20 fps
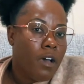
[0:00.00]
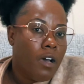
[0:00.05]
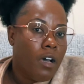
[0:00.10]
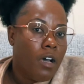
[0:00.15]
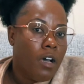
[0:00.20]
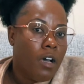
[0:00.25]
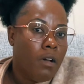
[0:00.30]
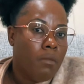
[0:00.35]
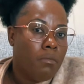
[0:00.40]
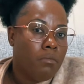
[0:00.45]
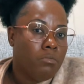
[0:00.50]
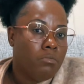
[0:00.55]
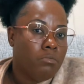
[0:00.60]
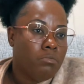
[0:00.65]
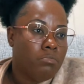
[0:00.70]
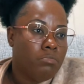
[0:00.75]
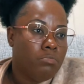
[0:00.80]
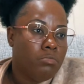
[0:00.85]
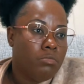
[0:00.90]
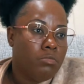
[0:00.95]

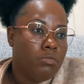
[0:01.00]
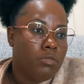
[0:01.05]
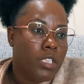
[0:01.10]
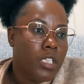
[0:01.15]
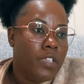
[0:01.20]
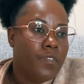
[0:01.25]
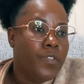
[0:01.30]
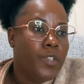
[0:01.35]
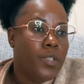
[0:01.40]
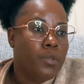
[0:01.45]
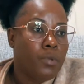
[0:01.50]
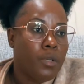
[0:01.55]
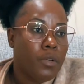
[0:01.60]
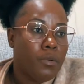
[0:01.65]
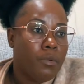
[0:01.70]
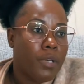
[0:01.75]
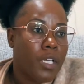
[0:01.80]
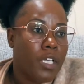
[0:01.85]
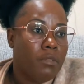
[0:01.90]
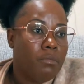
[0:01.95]
Um, if you
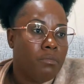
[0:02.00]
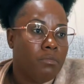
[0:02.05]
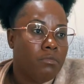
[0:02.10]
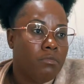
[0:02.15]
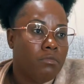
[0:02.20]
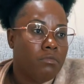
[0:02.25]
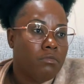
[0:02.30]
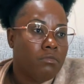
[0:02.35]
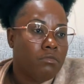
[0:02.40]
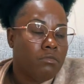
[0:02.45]
were raped,